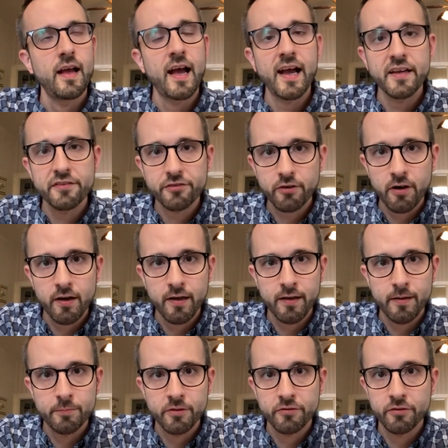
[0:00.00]
I
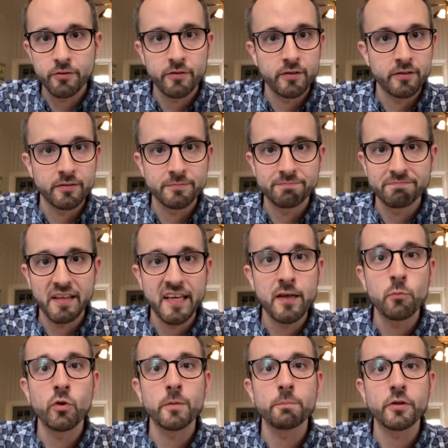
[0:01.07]
ascribed to the
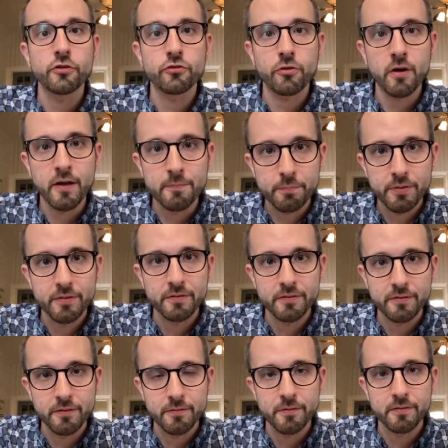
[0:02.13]
anyone but Trump
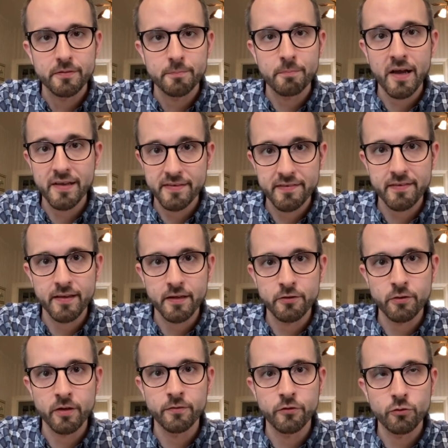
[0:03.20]
mindset
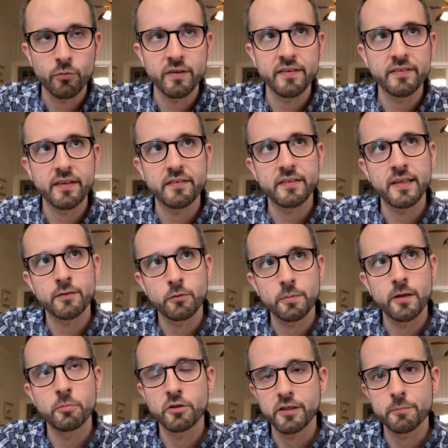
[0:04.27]
during the 2016
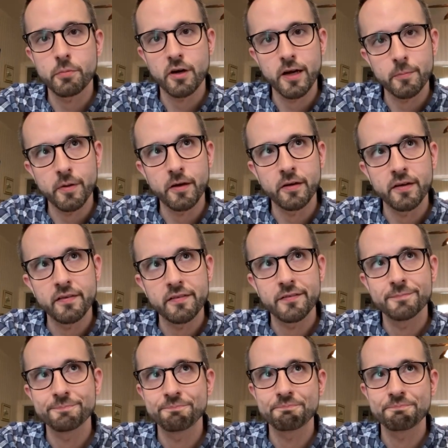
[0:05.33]
Republican primaries.